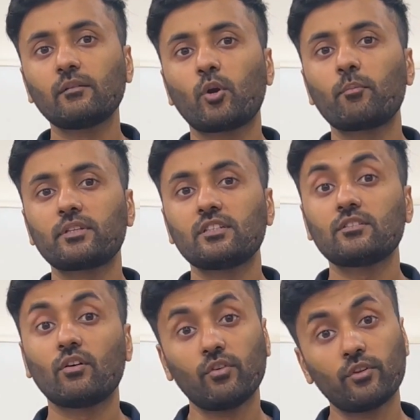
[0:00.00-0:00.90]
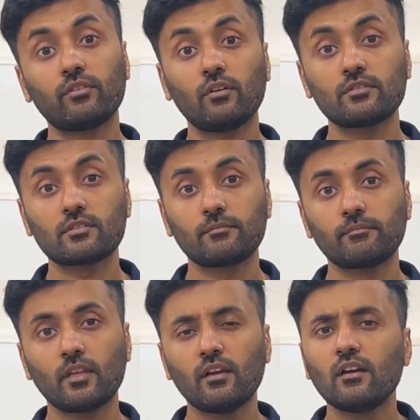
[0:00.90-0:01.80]
properties of earth rods.
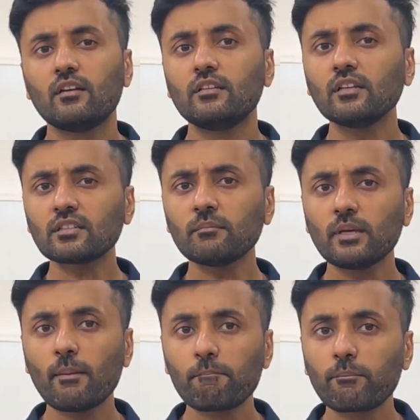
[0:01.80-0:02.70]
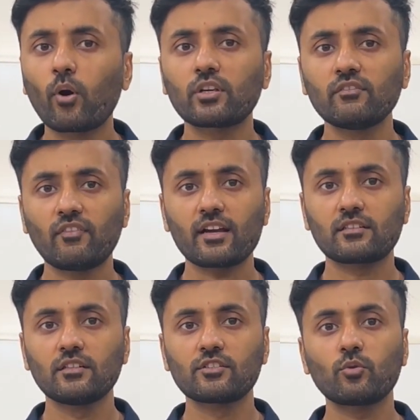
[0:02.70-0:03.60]
Here are some important
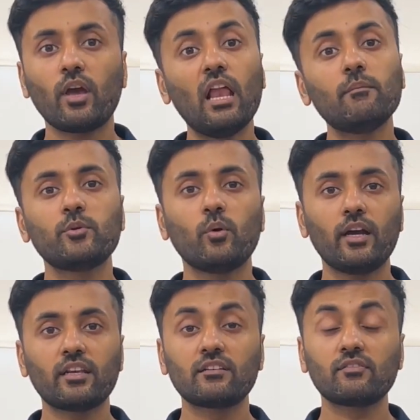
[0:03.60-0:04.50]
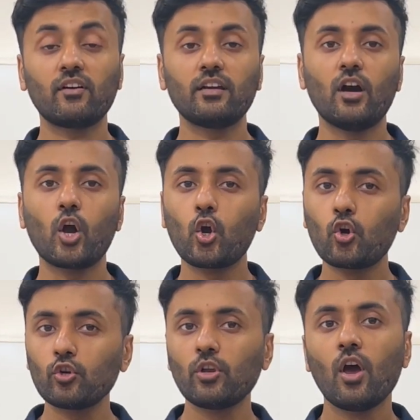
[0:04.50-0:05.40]
factors to help you identify a
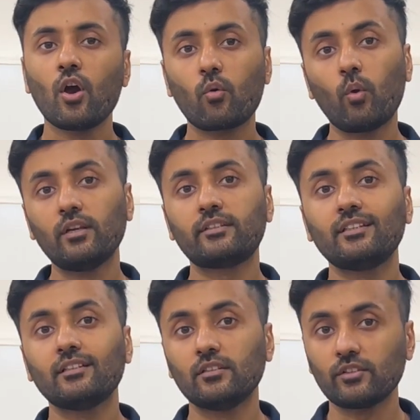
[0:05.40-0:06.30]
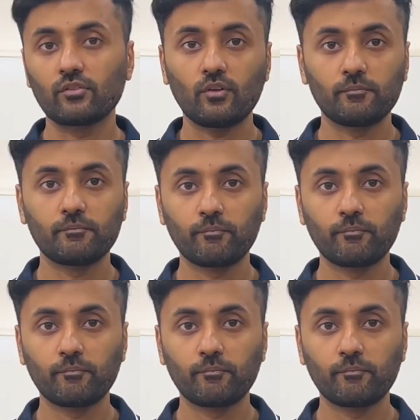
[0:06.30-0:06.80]
good quality earth rod.